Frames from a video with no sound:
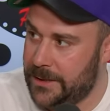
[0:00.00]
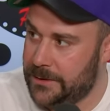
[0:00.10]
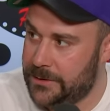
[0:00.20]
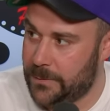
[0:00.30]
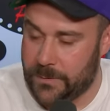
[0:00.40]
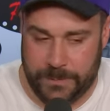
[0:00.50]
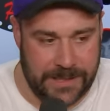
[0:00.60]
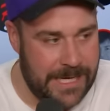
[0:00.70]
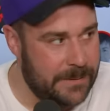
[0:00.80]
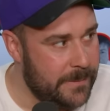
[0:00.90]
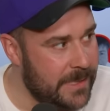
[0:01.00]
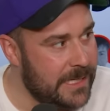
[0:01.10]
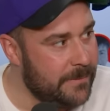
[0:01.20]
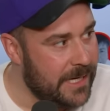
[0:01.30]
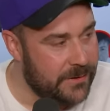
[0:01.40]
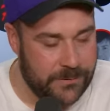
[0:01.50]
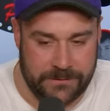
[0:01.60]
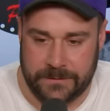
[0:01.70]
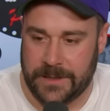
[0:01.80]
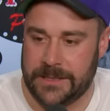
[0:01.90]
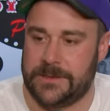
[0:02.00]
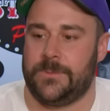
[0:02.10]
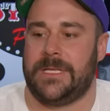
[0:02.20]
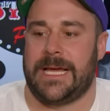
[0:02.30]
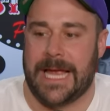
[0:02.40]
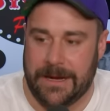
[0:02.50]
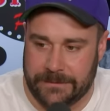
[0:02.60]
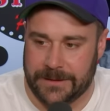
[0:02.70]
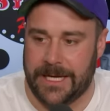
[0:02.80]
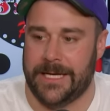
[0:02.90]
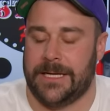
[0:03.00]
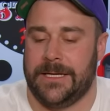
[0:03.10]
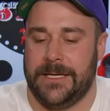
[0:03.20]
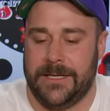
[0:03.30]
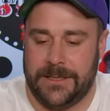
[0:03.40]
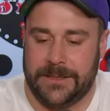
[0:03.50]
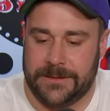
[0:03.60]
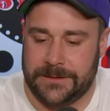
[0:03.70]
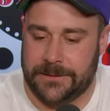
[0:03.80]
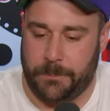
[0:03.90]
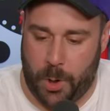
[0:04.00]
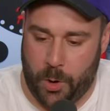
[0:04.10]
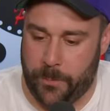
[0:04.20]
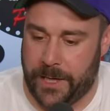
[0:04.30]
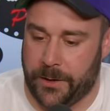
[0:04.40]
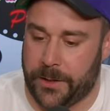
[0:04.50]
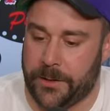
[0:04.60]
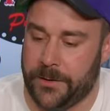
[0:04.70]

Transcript: So it would be like this. me and my three friends would like have to like pallbearer. Yeah,